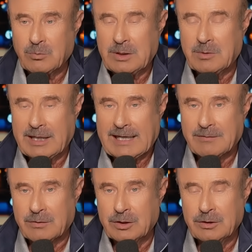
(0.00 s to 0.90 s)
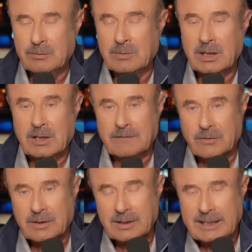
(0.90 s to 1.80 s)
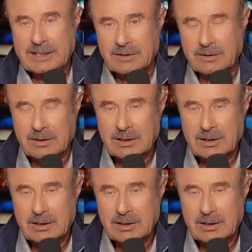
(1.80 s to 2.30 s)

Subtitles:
we would have room for legal